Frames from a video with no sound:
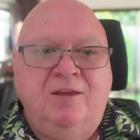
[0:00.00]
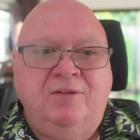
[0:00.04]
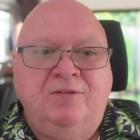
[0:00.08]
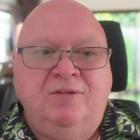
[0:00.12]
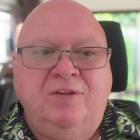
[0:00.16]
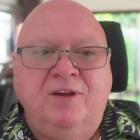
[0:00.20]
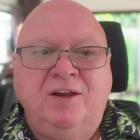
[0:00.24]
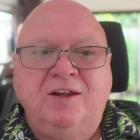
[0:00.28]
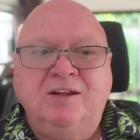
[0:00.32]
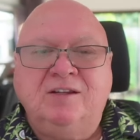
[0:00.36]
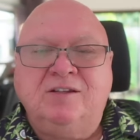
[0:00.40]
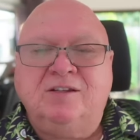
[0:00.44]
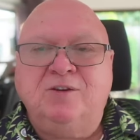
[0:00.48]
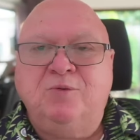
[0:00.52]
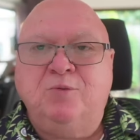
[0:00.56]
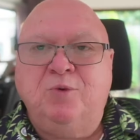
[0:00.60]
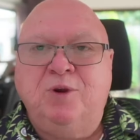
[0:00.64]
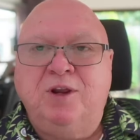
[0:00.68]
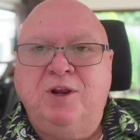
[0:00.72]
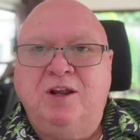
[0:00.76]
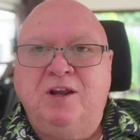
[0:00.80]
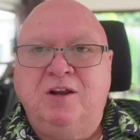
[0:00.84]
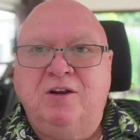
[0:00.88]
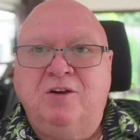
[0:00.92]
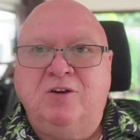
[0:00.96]
Things that
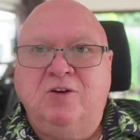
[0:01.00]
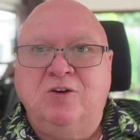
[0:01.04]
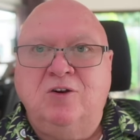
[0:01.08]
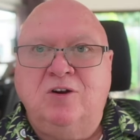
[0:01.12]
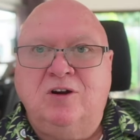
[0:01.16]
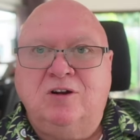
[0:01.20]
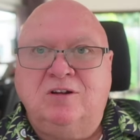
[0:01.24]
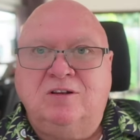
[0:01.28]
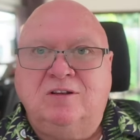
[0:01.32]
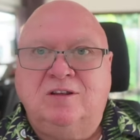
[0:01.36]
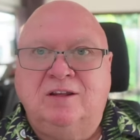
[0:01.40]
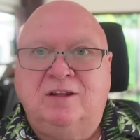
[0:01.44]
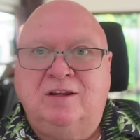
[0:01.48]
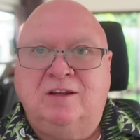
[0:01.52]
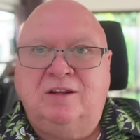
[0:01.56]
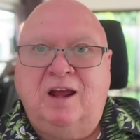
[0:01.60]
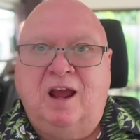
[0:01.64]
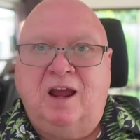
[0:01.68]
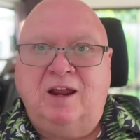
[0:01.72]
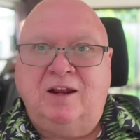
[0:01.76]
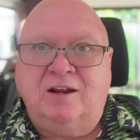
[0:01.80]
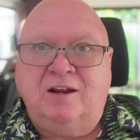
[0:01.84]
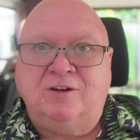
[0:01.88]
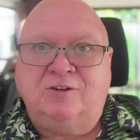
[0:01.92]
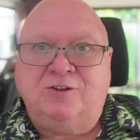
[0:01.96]
we can cook that
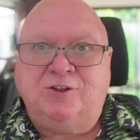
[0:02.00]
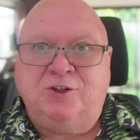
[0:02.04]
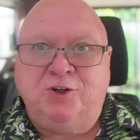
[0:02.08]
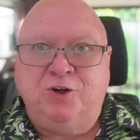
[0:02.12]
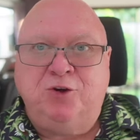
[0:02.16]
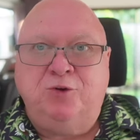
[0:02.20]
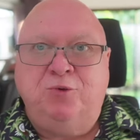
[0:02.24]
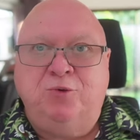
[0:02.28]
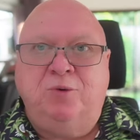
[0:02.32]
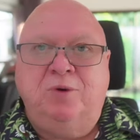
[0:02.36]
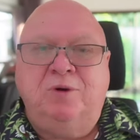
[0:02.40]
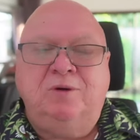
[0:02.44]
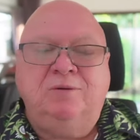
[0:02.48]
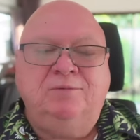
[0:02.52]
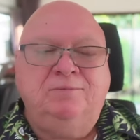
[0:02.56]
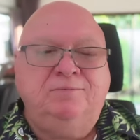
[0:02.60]
I could chew.